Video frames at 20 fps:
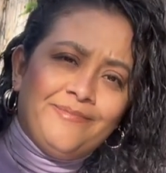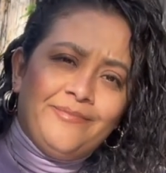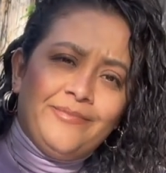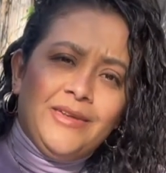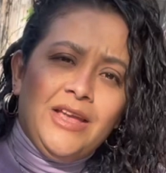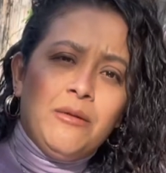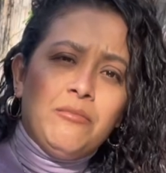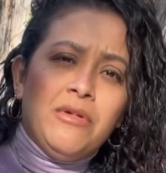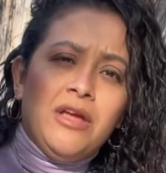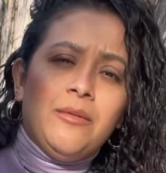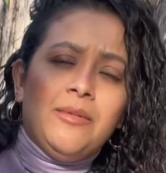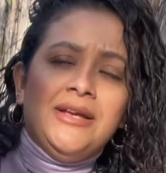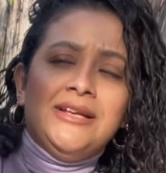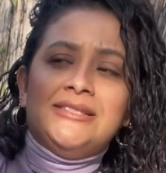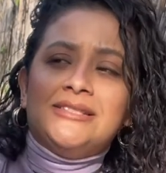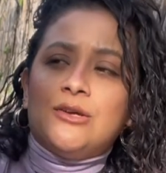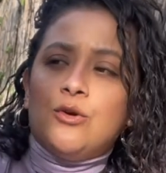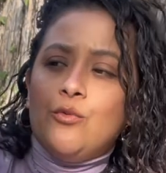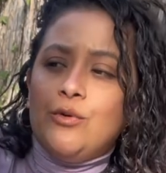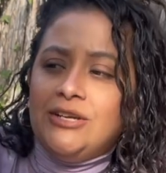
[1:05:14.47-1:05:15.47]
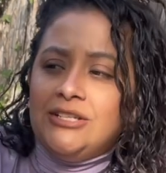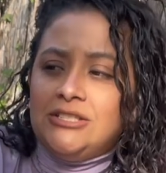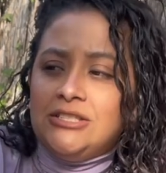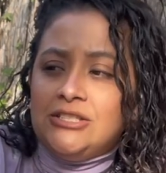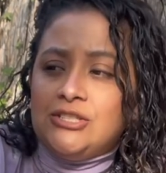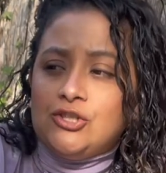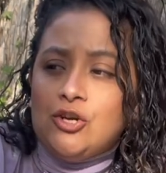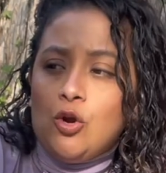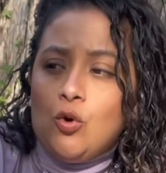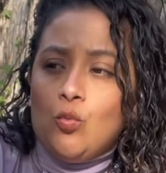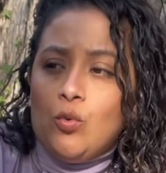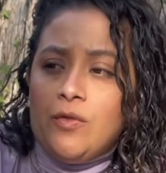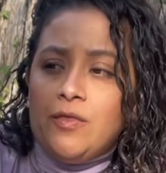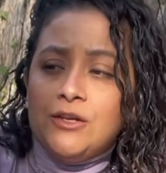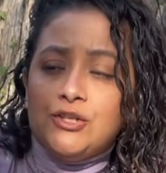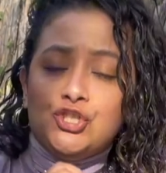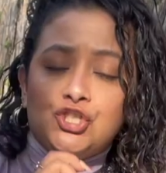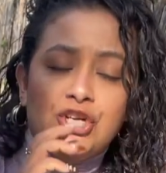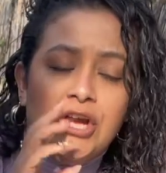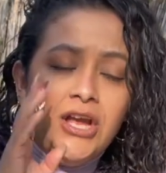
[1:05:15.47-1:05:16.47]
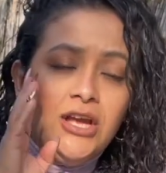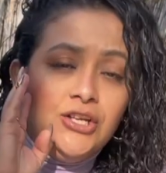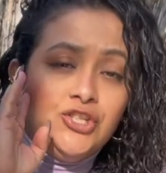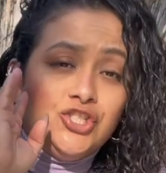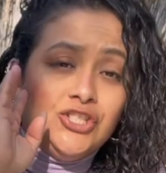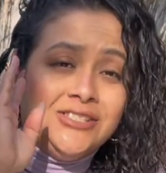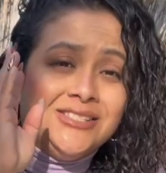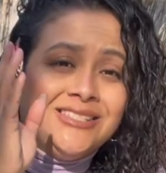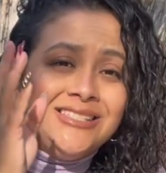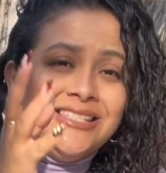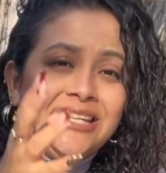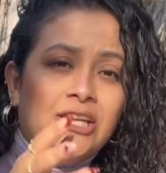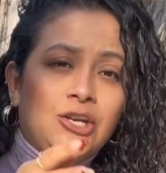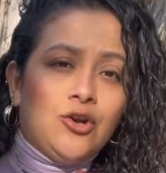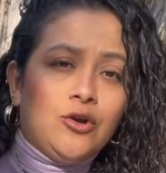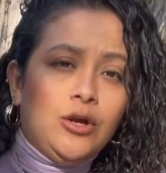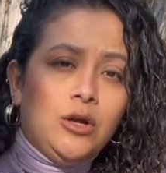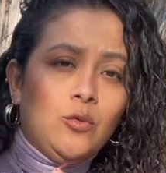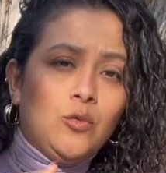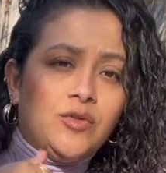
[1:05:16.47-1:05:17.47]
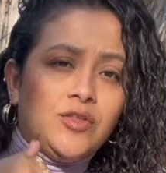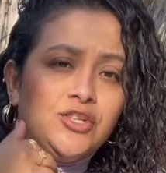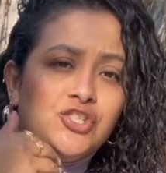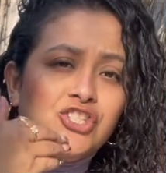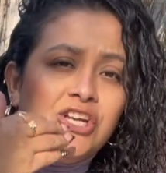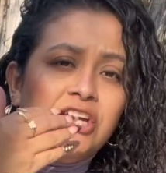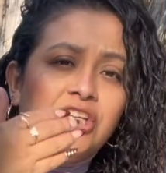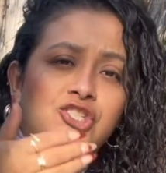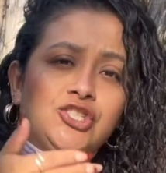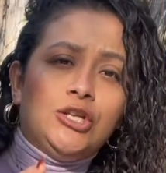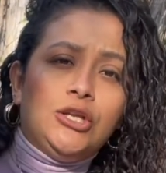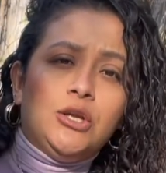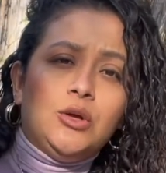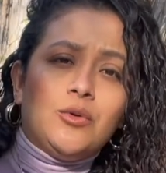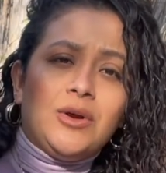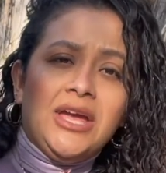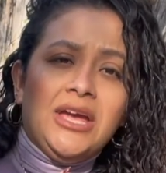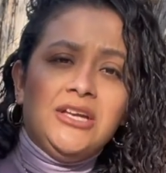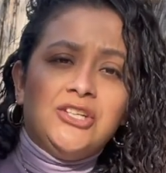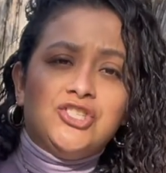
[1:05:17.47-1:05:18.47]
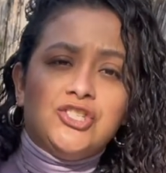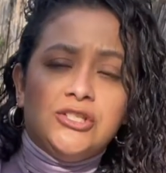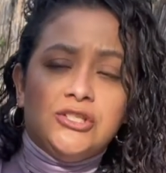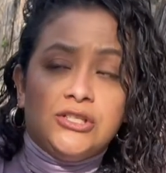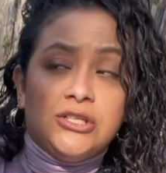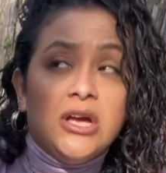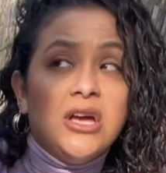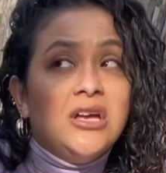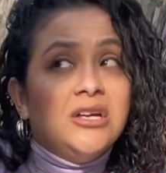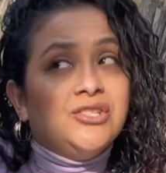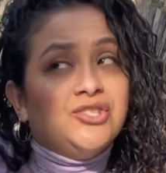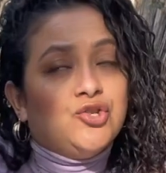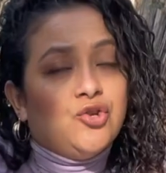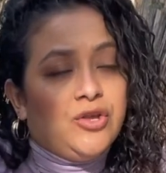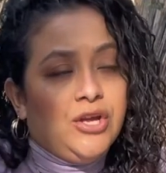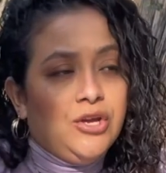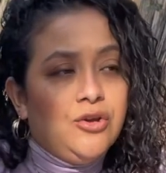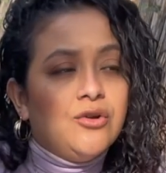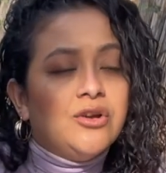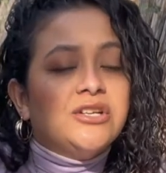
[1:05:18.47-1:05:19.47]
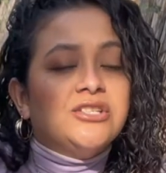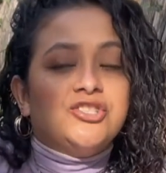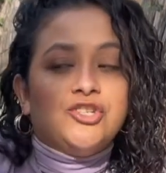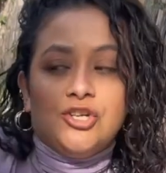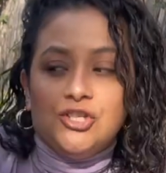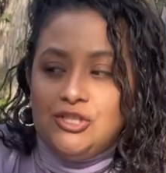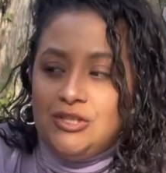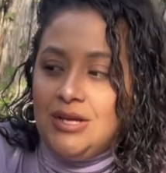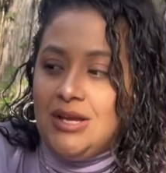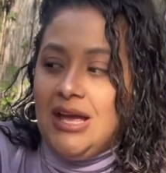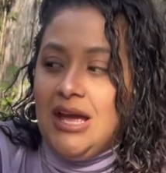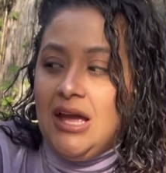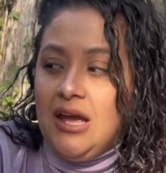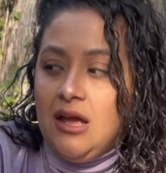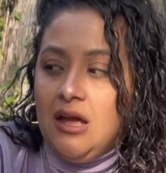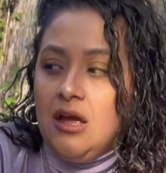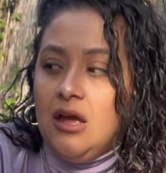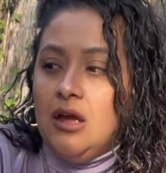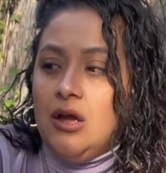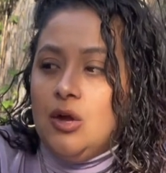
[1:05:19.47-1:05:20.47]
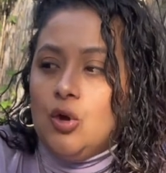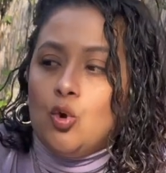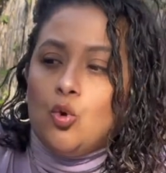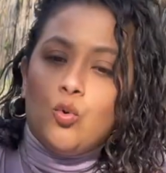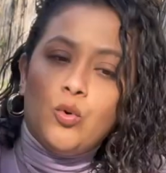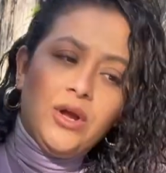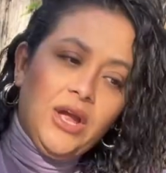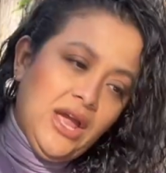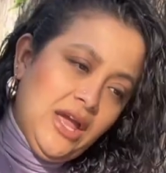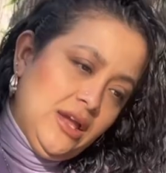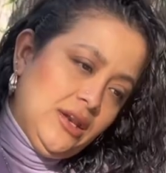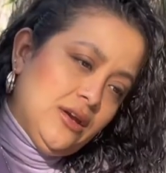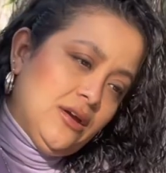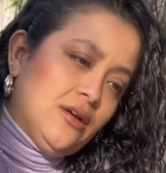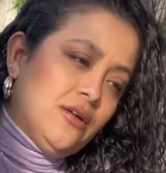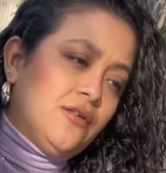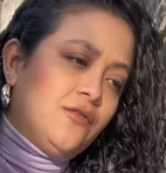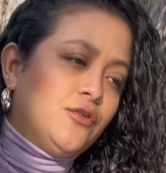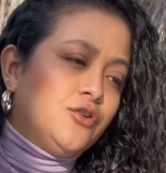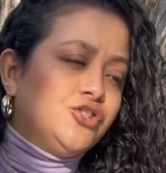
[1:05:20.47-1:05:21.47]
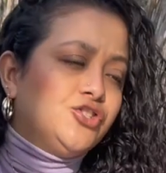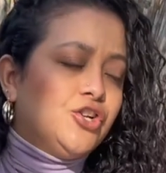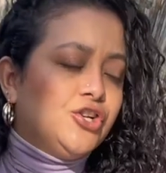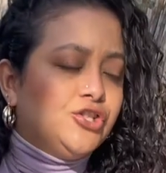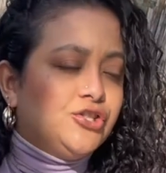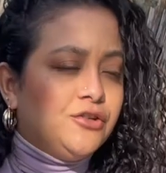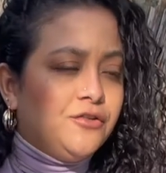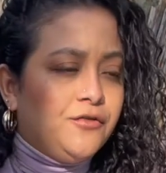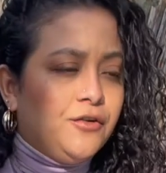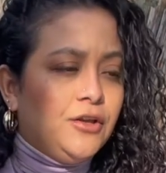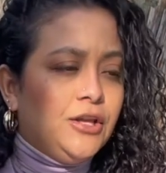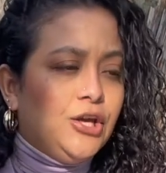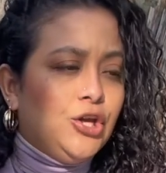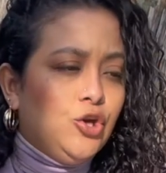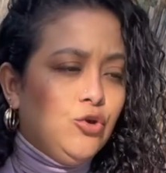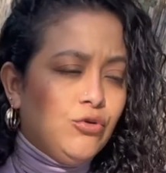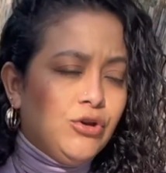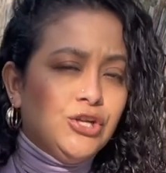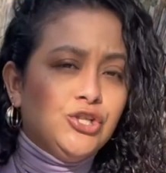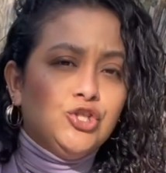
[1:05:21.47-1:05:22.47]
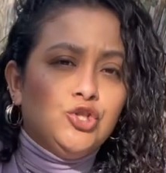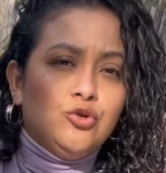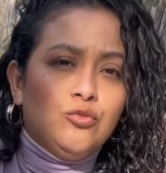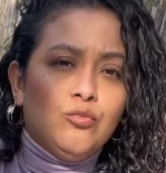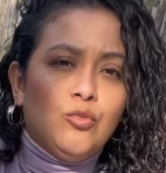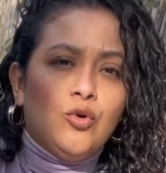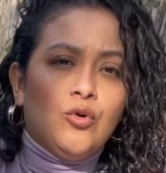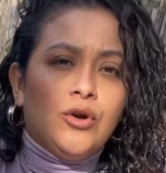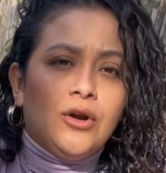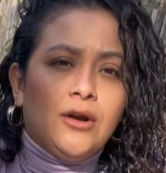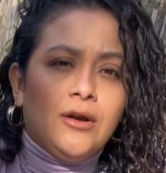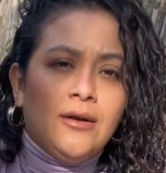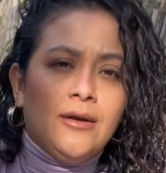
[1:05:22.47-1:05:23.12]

And maybe it's going to start with a change in scenery, with the change in locations. So then you can start to get creative or start to feel like you can do more.